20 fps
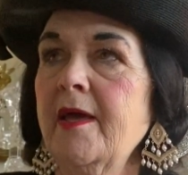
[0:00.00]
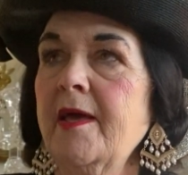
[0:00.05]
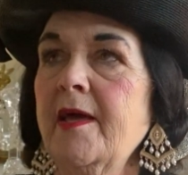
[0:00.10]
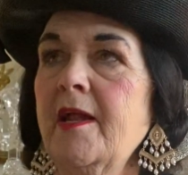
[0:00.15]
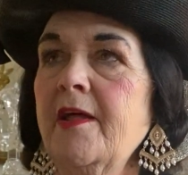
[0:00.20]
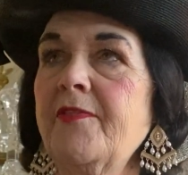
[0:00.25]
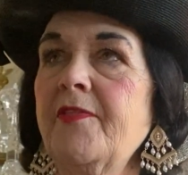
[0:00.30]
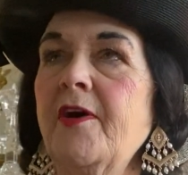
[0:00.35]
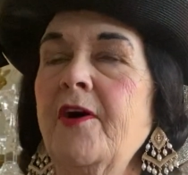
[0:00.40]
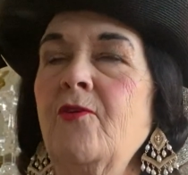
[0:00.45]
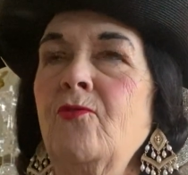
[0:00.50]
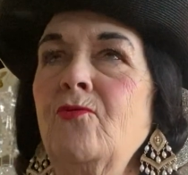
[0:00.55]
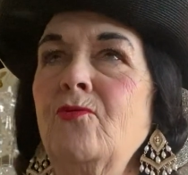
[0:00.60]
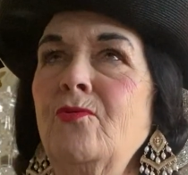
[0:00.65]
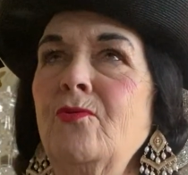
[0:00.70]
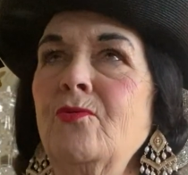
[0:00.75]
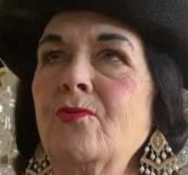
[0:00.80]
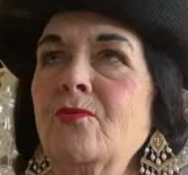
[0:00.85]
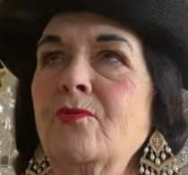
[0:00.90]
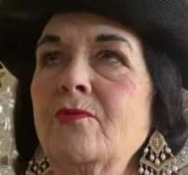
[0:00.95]
And I thought,
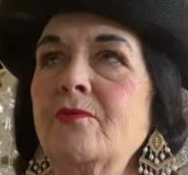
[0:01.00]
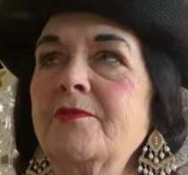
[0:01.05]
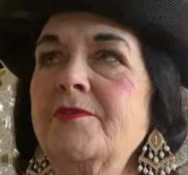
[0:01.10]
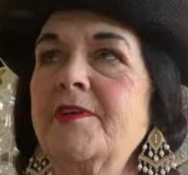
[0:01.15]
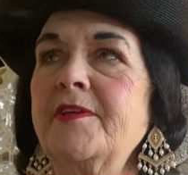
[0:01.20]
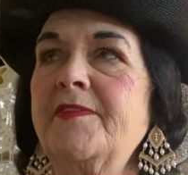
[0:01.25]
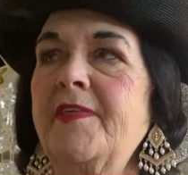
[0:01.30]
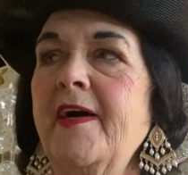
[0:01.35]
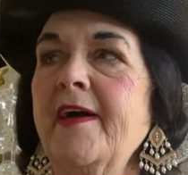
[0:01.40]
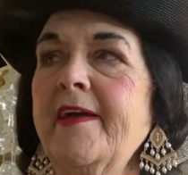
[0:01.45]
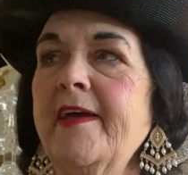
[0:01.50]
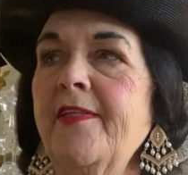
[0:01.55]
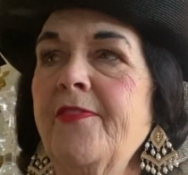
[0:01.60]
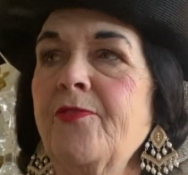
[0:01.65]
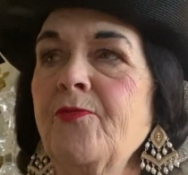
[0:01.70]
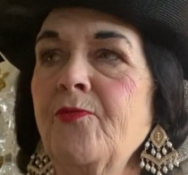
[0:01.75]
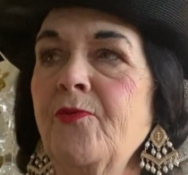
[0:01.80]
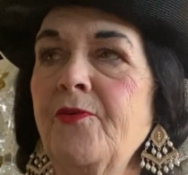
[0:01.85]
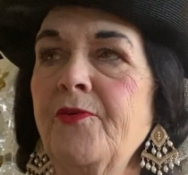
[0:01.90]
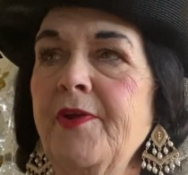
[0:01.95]
oh, did that get
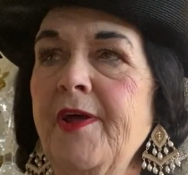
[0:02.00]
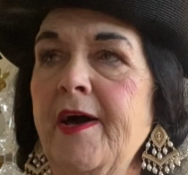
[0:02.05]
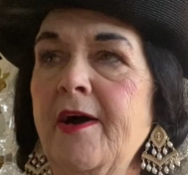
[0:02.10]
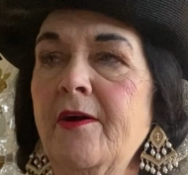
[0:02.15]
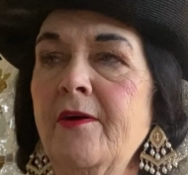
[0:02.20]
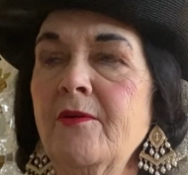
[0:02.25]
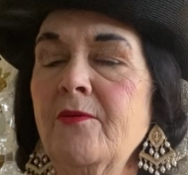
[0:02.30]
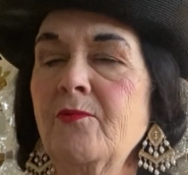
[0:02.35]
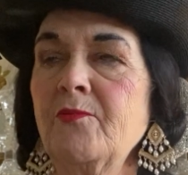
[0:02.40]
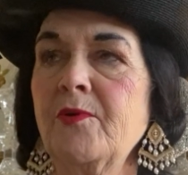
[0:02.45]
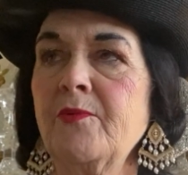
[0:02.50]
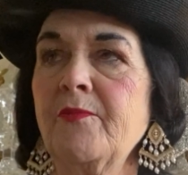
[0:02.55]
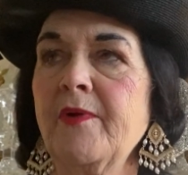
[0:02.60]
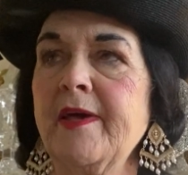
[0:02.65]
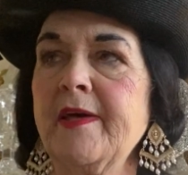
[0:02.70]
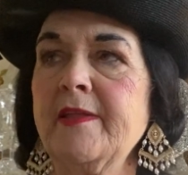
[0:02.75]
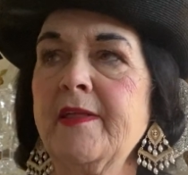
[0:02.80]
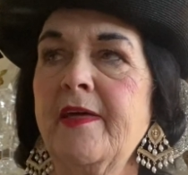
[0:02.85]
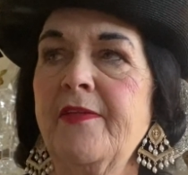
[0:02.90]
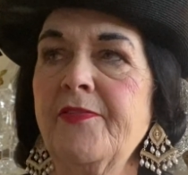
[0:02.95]
thrown out when we
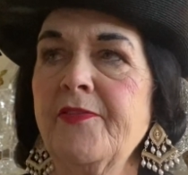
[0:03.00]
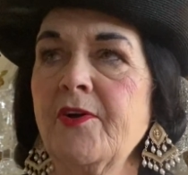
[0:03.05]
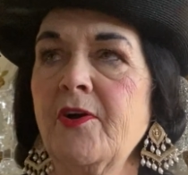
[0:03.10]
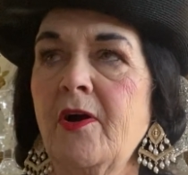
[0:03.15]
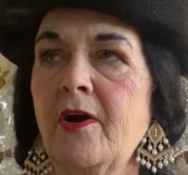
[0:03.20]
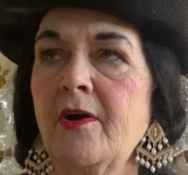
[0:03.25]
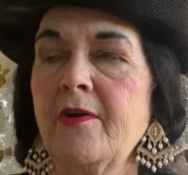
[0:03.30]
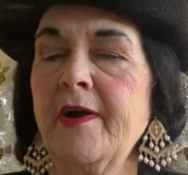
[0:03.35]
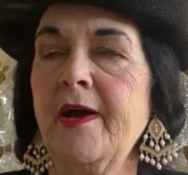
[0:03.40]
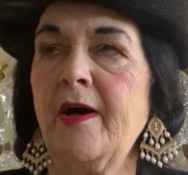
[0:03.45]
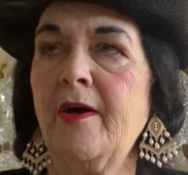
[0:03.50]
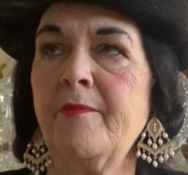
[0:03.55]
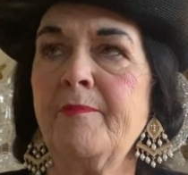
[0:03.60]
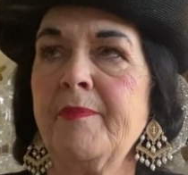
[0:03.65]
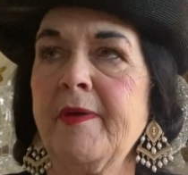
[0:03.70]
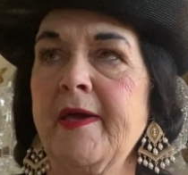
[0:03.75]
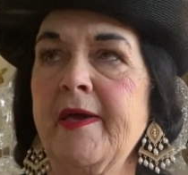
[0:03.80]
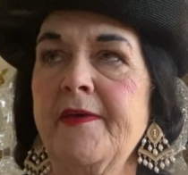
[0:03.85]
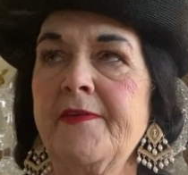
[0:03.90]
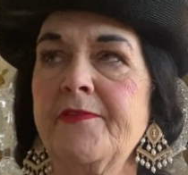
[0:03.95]
cleaned the car out?
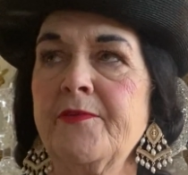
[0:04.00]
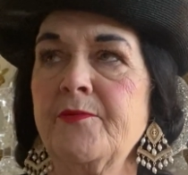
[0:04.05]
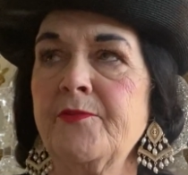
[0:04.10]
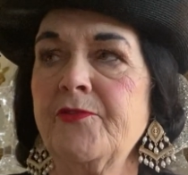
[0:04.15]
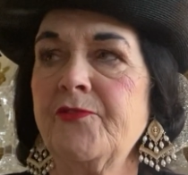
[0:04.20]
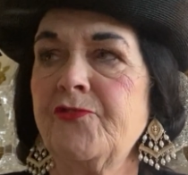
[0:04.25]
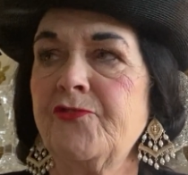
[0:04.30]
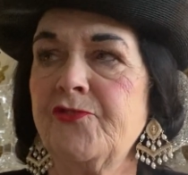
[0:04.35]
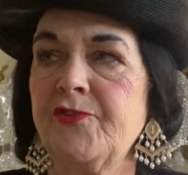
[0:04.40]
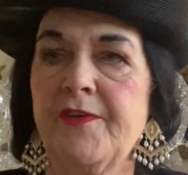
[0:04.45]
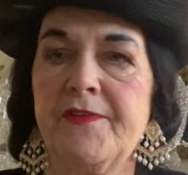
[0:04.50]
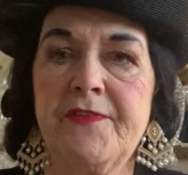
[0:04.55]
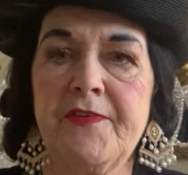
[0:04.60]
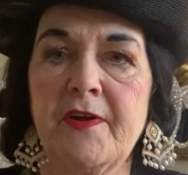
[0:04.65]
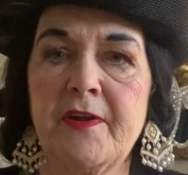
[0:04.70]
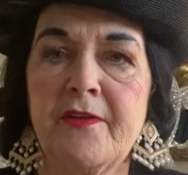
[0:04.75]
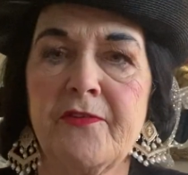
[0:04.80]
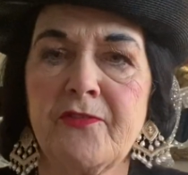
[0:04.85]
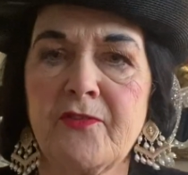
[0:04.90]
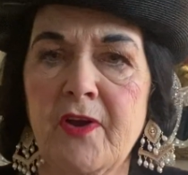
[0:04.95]
Because it was just
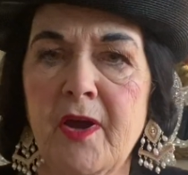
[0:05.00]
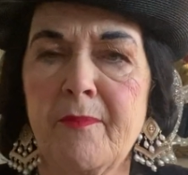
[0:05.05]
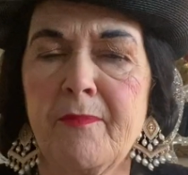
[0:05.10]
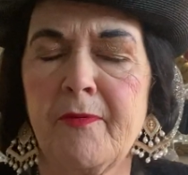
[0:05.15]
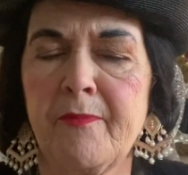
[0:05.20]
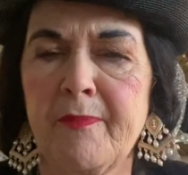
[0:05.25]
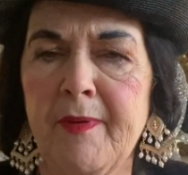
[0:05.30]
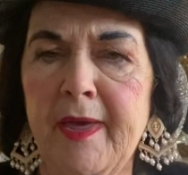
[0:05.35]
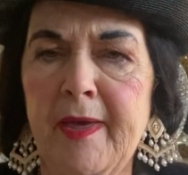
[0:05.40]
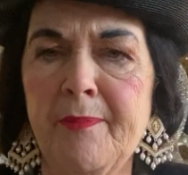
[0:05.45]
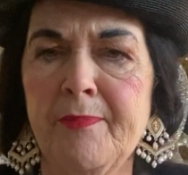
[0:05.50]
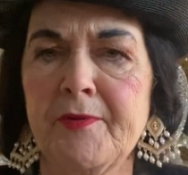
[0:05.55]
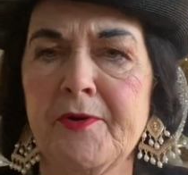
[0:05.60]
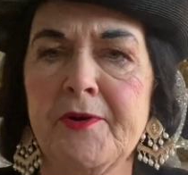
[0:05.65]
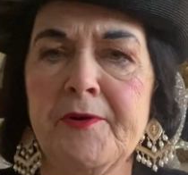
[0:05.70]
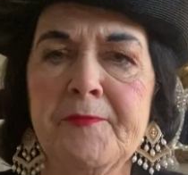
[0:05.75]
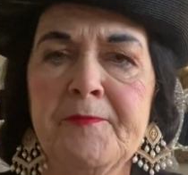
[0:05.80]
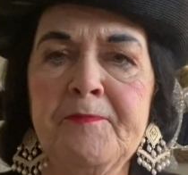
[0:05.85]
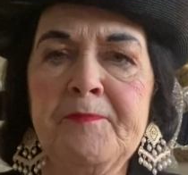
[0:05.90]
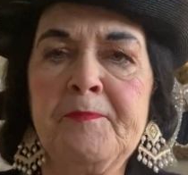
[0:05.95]
on a scrap of
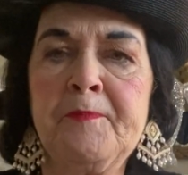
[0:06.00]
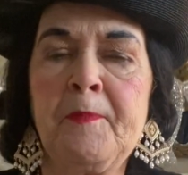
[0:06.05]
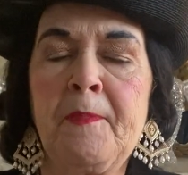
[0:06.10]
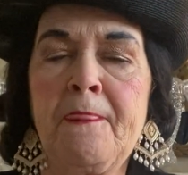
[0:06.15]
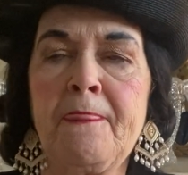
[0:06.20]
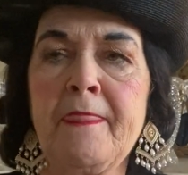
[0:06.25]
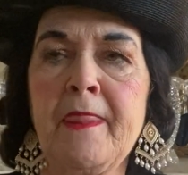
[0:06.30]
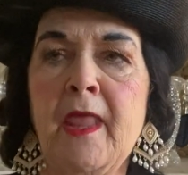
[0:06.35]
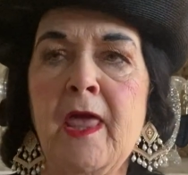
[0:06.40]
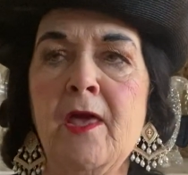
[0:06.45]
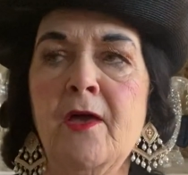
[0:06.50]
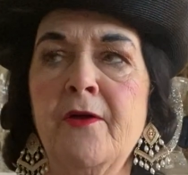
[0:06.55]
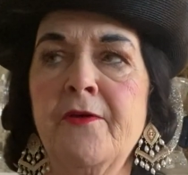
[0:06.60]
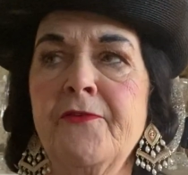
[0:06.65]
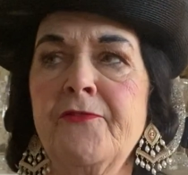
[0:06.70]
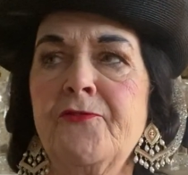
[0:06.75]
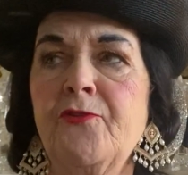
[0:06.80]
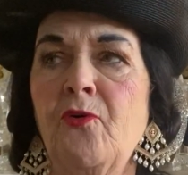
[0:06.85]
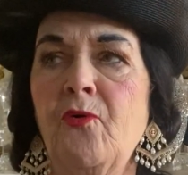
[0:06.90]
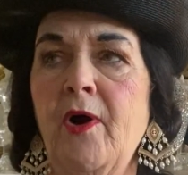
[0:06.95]
paper.
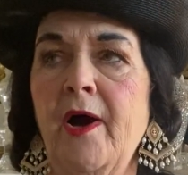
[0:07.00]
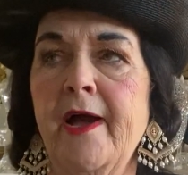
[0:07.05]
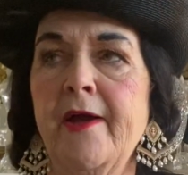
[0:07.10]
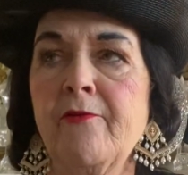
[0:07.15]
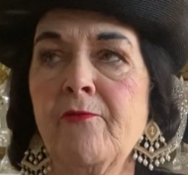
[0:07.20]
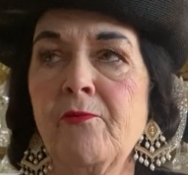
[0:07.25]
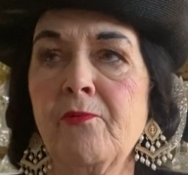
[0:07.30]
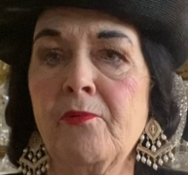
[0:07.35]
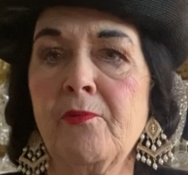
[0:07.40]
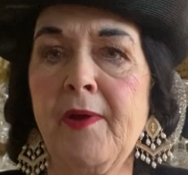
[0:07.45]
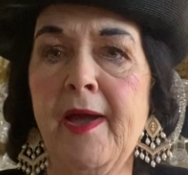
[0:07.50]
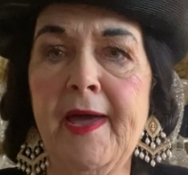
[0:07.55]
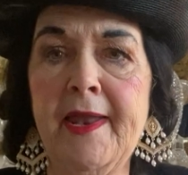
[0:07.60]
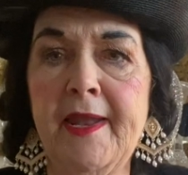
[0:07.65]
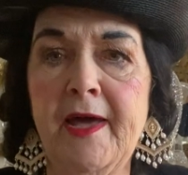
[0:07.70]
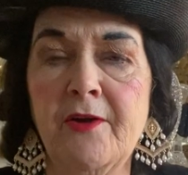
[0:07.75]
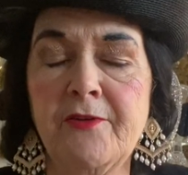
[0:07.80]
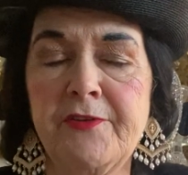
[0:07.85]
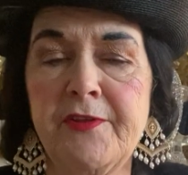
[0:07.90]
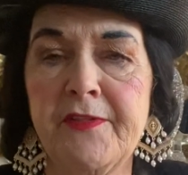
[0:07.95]
So I ran
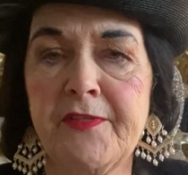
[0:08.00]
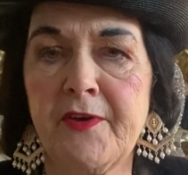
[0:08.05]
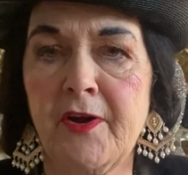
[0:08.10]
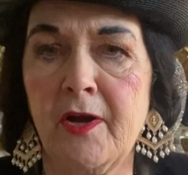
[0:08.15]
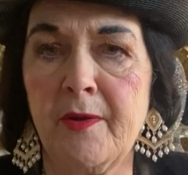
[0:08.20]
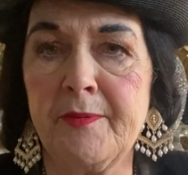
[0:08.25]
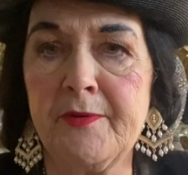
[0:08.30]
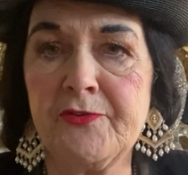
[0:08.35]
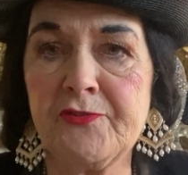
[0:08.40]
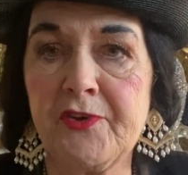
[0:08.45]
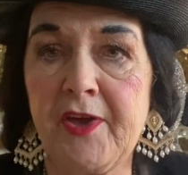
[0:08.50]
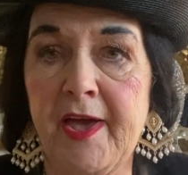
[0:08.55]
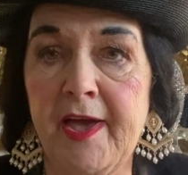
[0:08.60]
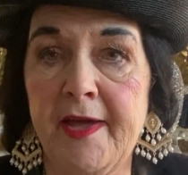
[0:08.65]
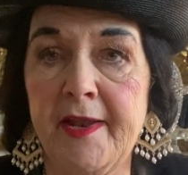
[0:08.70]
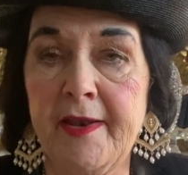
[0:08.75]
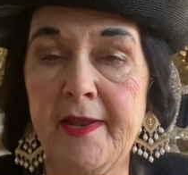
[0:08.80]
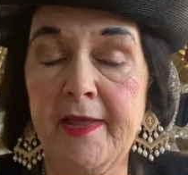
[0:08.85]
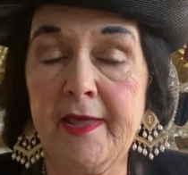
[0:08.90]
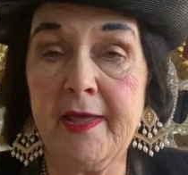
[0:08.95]
out to the garbage
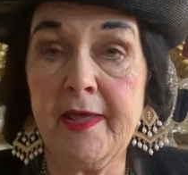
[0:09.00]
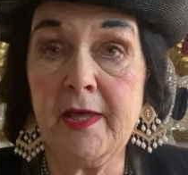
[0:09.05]
can.